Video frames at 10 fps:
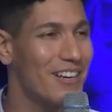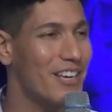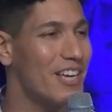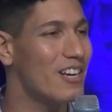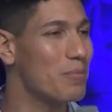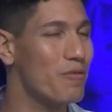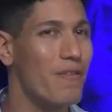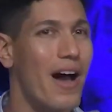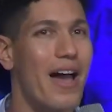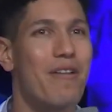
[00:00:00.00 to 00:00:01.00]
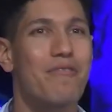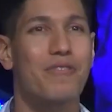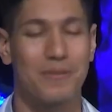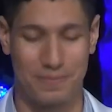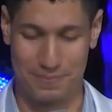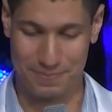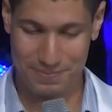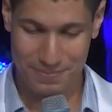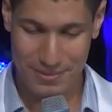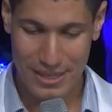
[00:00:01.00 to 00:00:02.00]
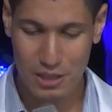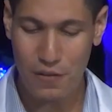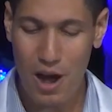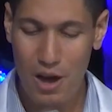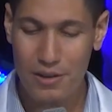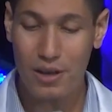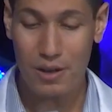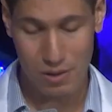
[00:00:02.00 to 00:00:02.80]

Key number five, it's found